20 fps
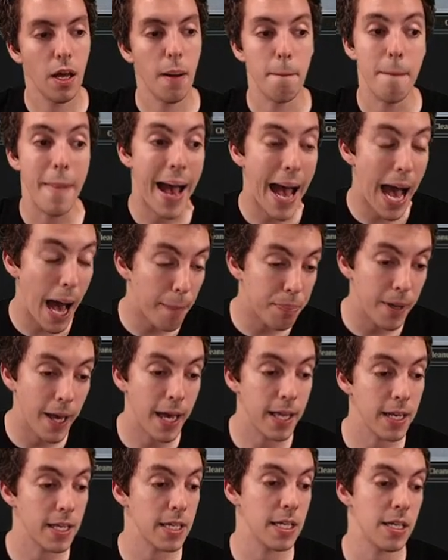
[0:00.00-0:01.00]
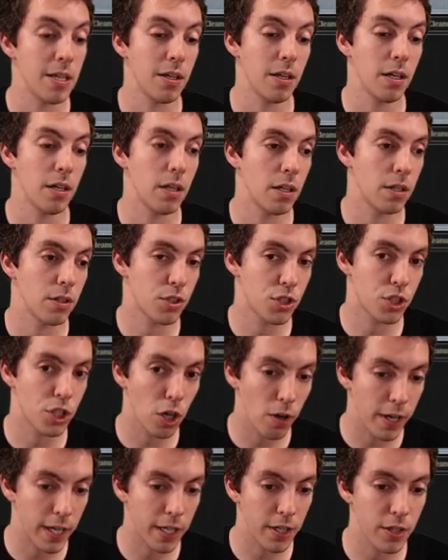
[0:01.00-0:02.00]
map, any
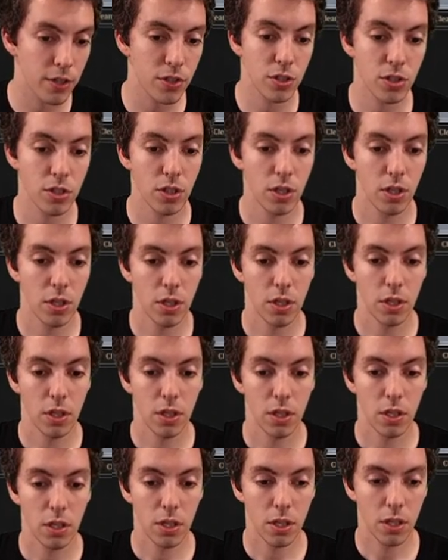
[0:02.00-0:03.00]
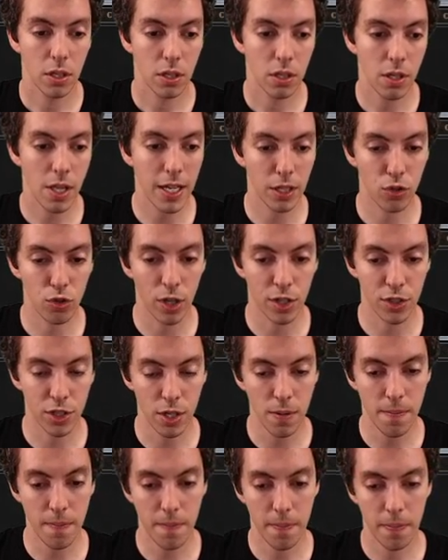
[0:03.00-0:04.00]
stirrings. A lot of good draws
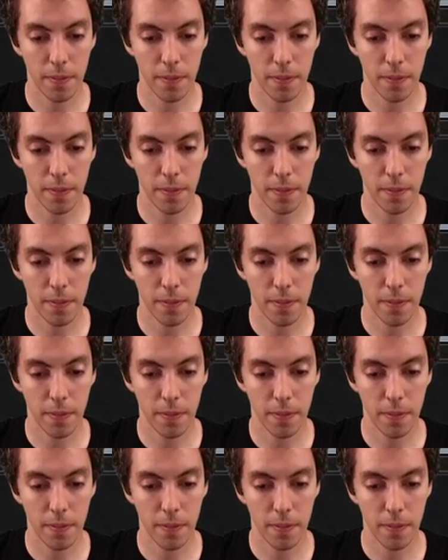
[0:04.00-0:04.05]
here.